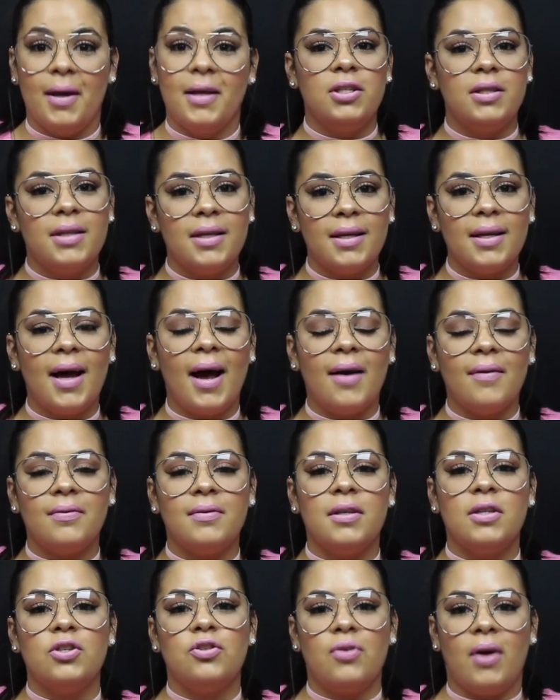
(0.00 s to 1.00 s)
She did have
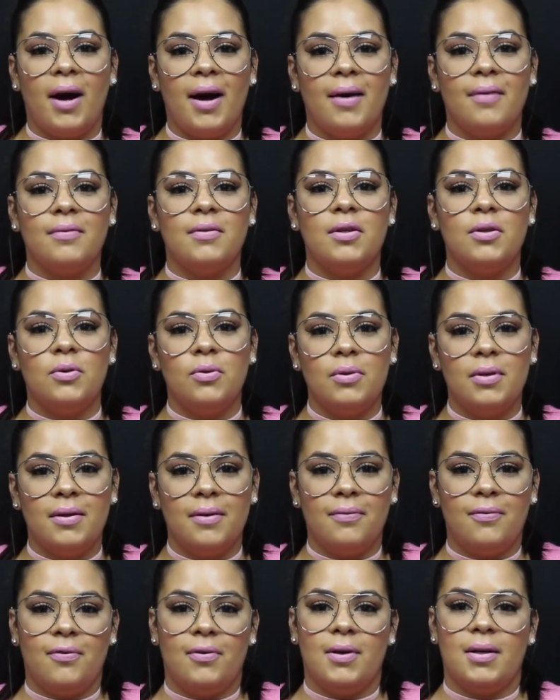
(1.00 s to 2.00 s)
to drive to 2
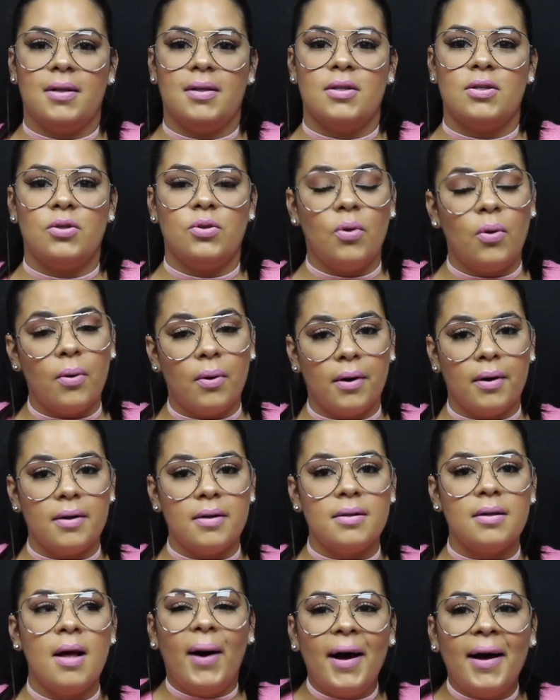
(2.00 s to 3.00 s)
different
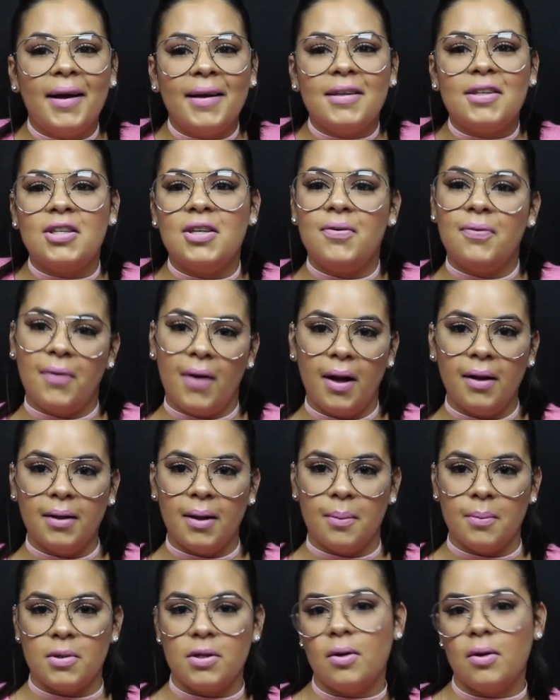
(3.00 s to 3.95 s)
stores, but she found them.